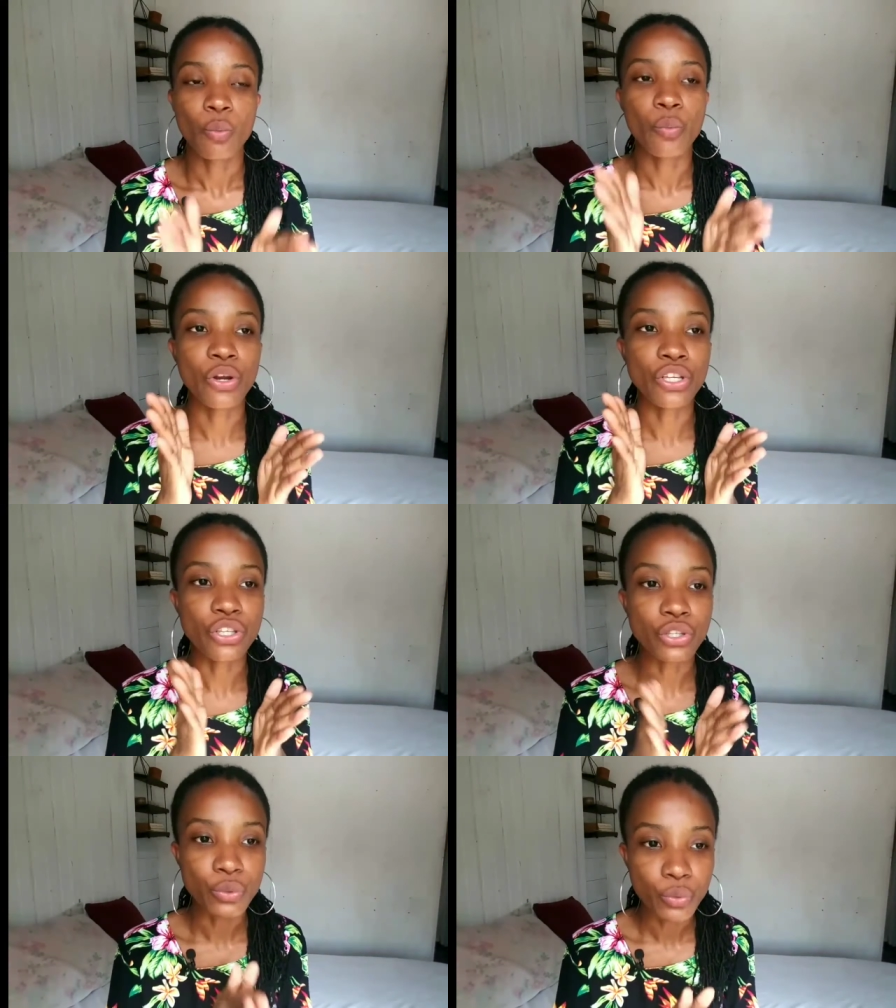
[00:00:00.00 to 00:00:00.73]
where
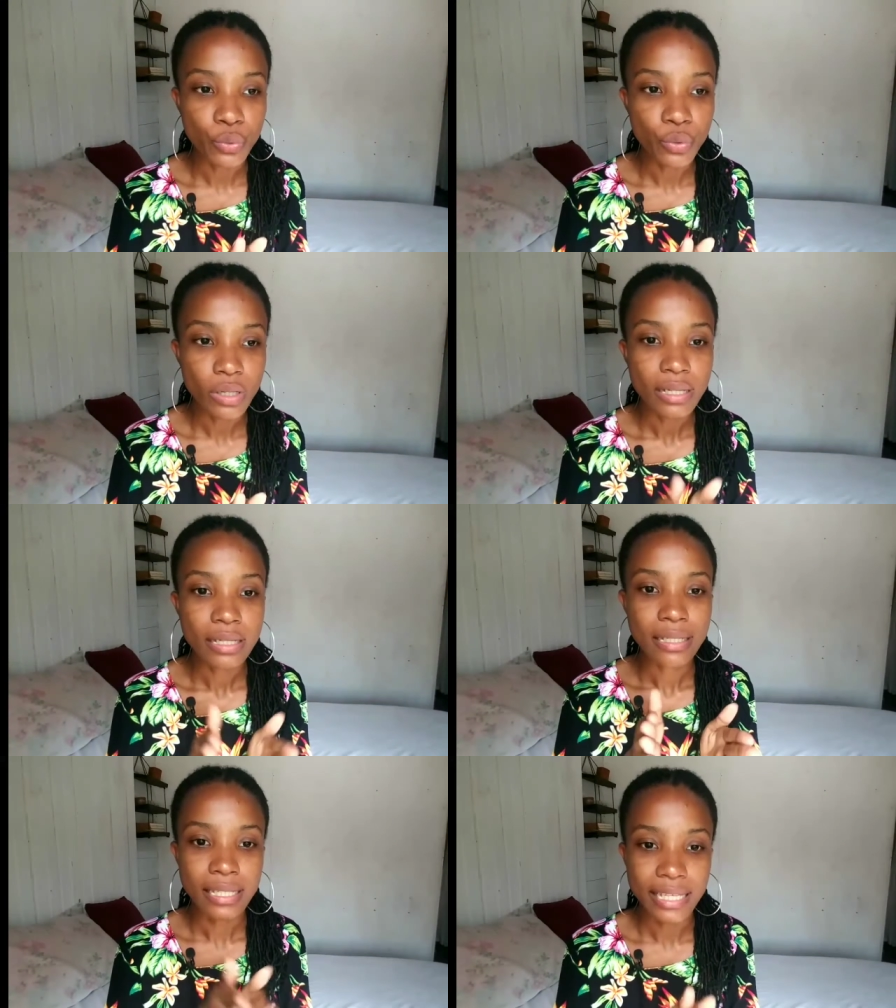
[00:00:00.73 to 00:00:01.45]
you
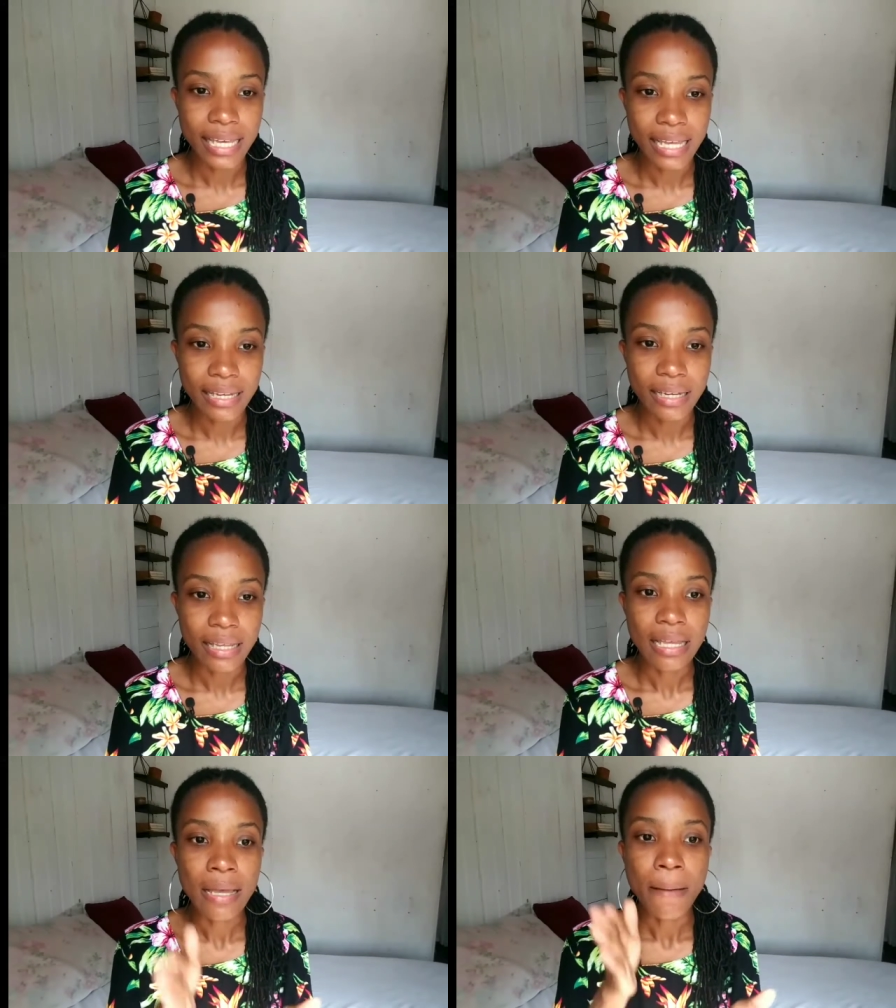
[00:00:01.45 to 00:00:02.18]

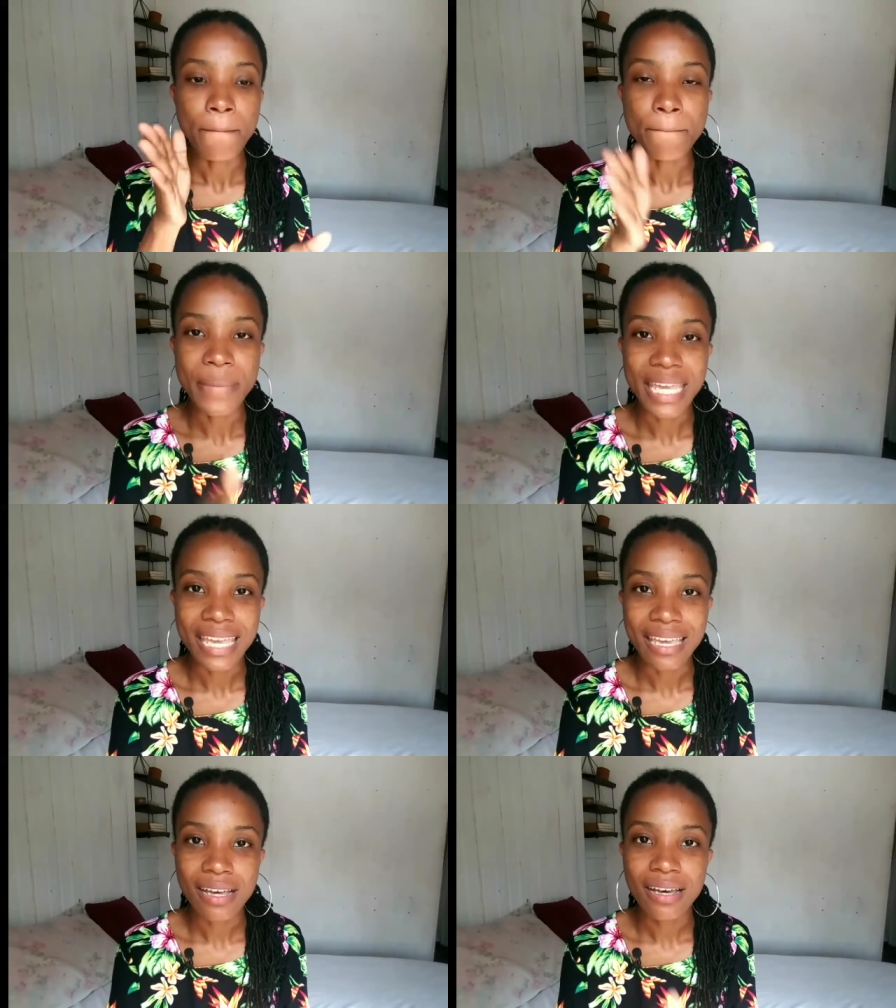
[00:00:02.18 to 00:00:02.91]
can
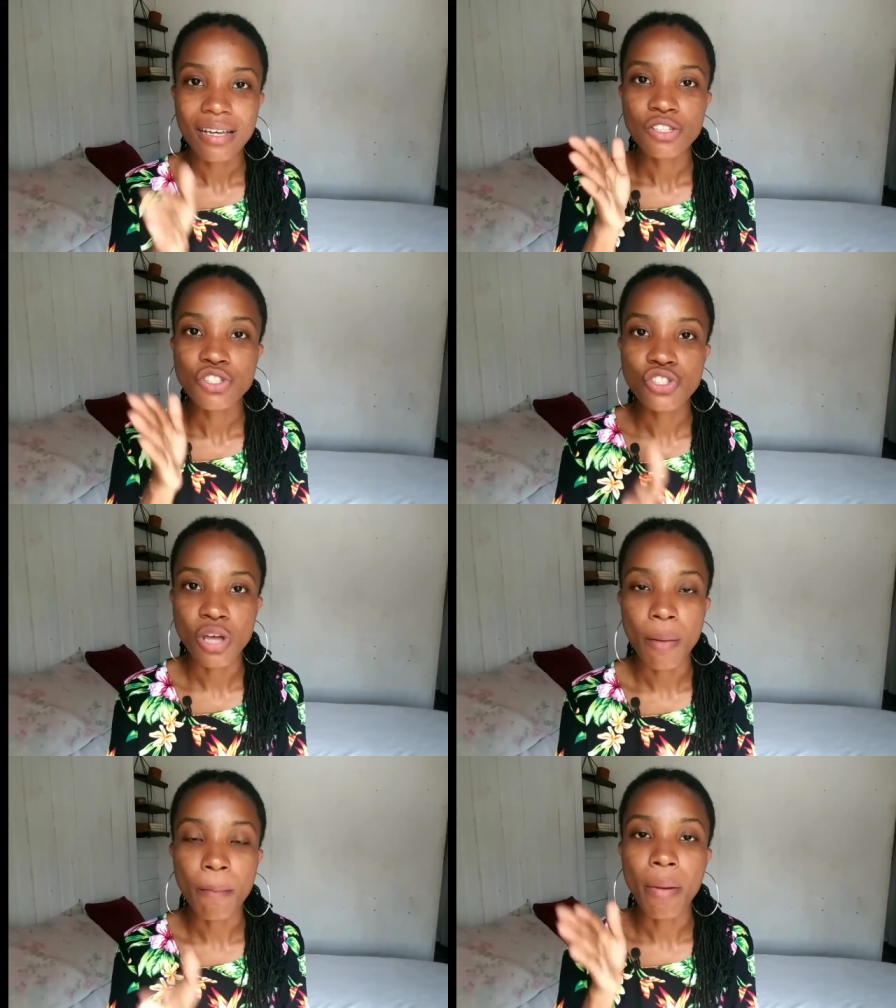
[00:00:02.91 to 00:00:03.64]
make
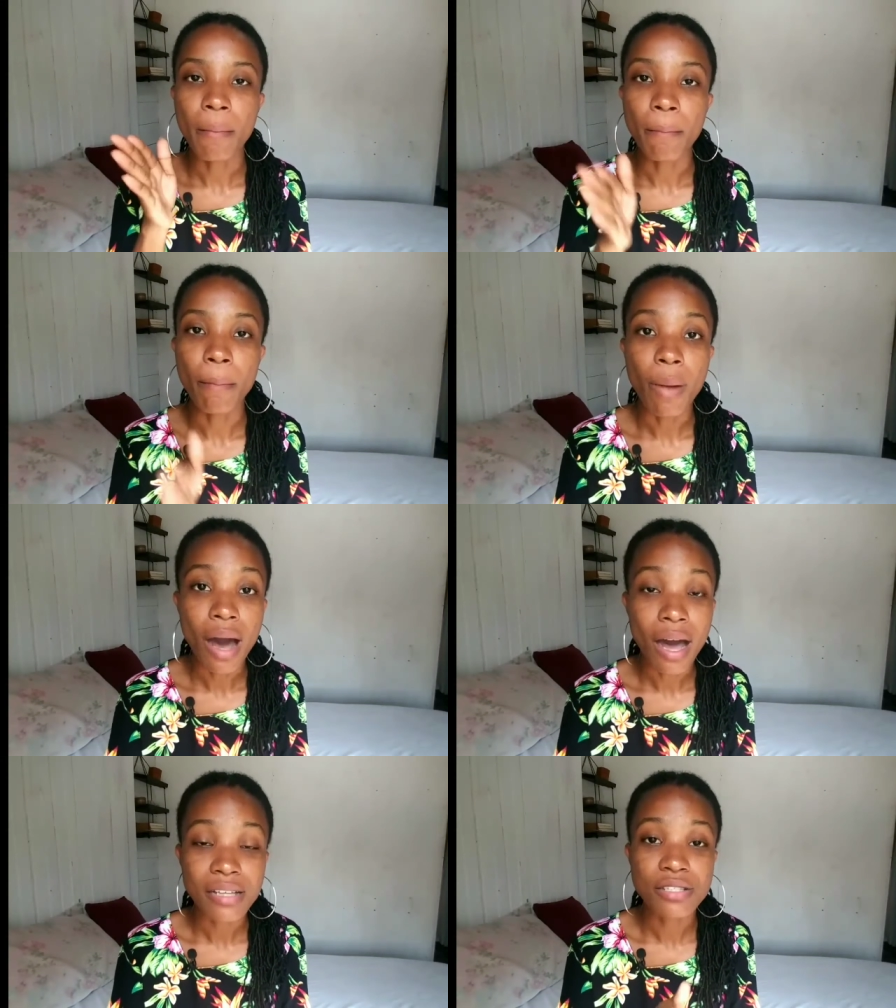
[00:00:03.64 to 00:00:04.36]
some
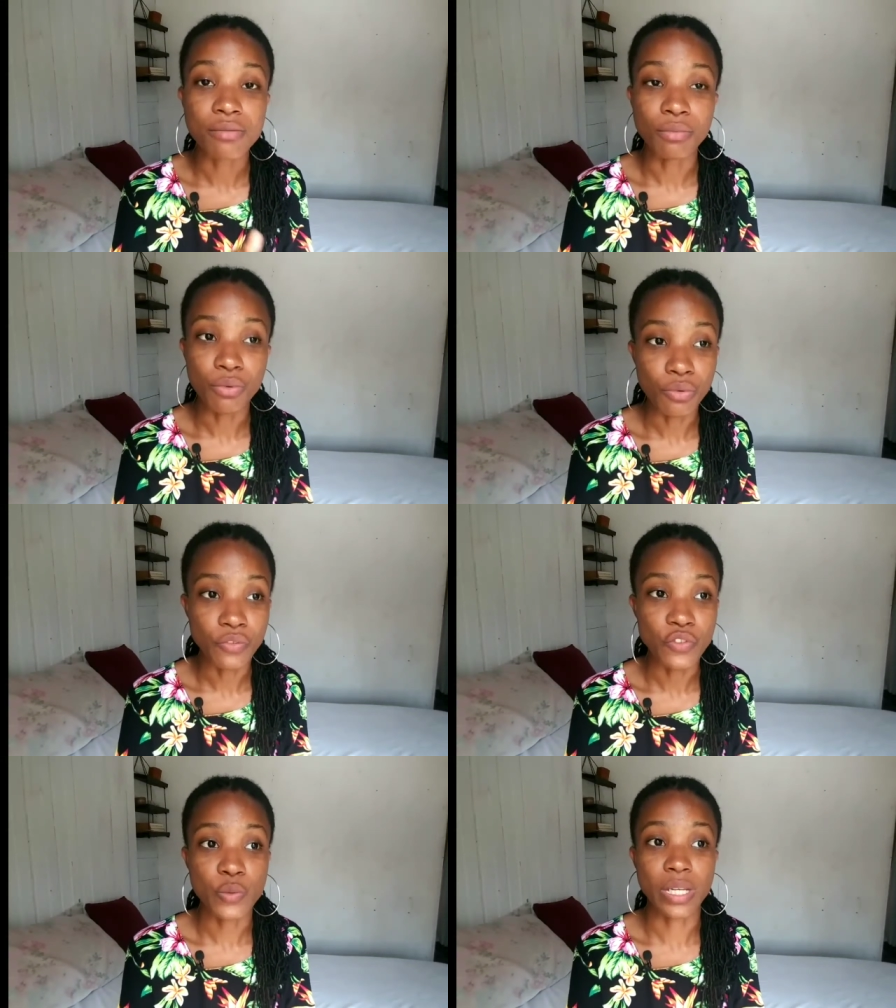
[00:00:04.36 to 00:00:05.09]
boss
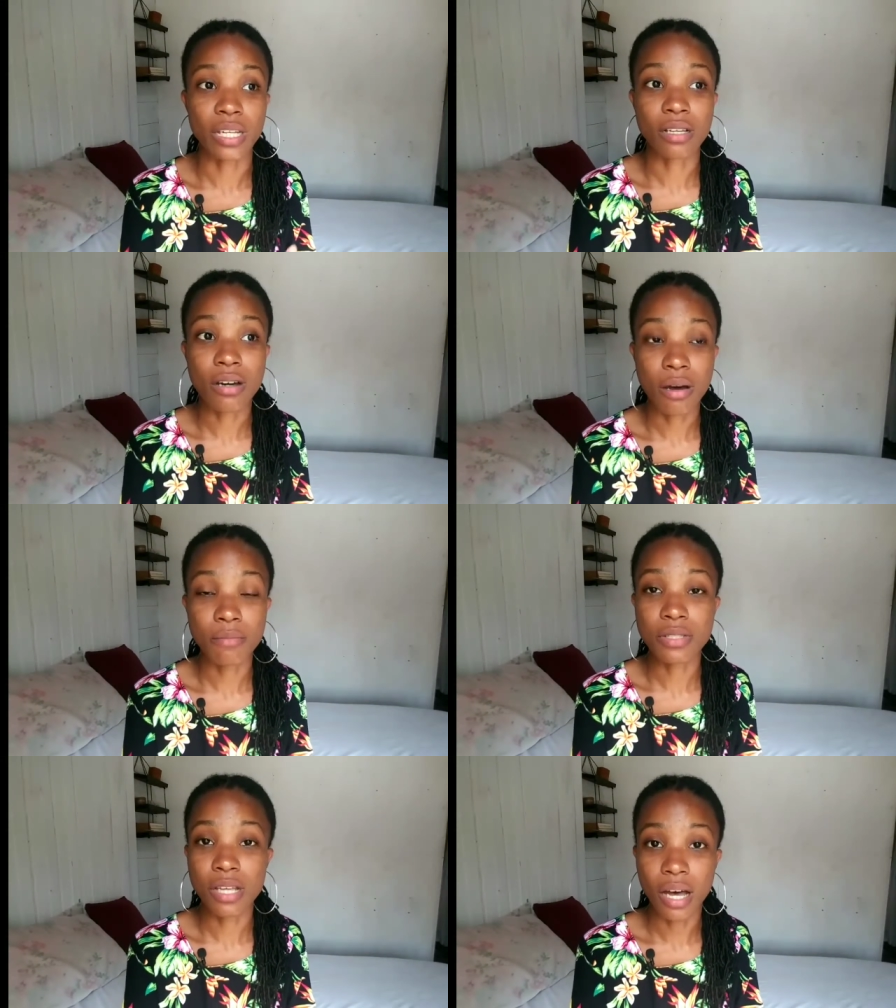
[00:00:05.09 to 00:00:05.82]
moves when it
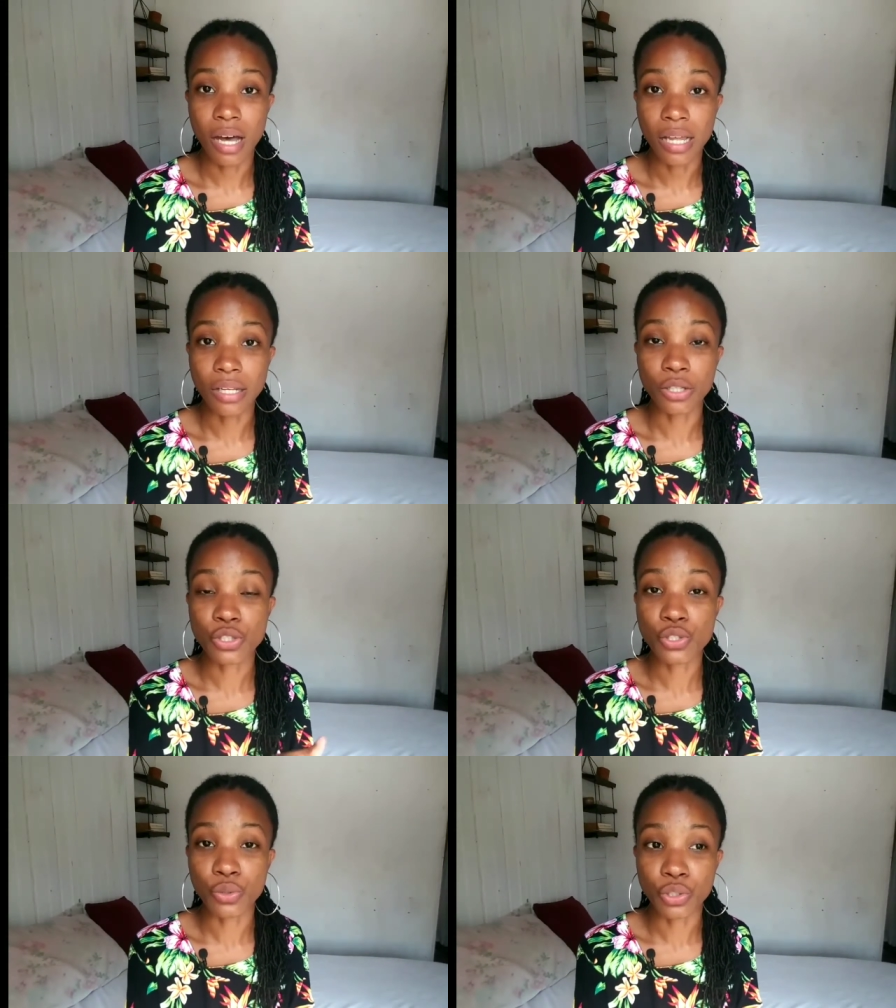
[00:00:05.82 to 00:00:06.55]
comes on
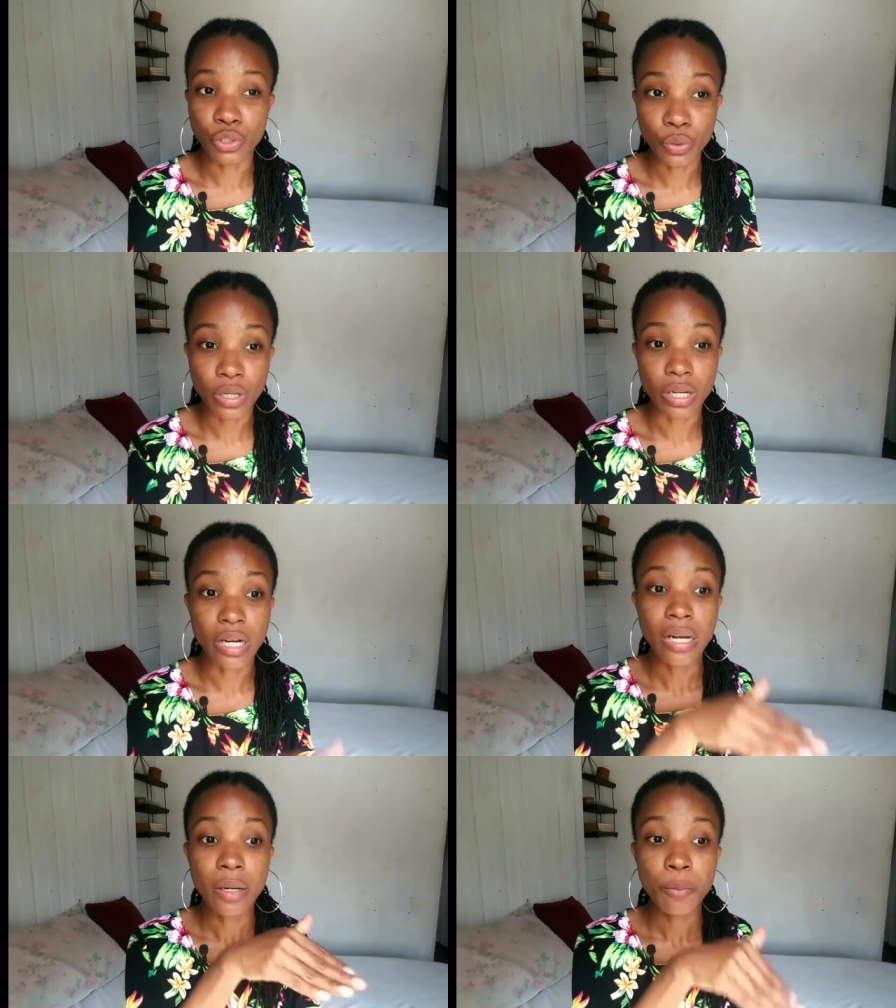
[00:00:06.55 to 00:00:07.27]
to your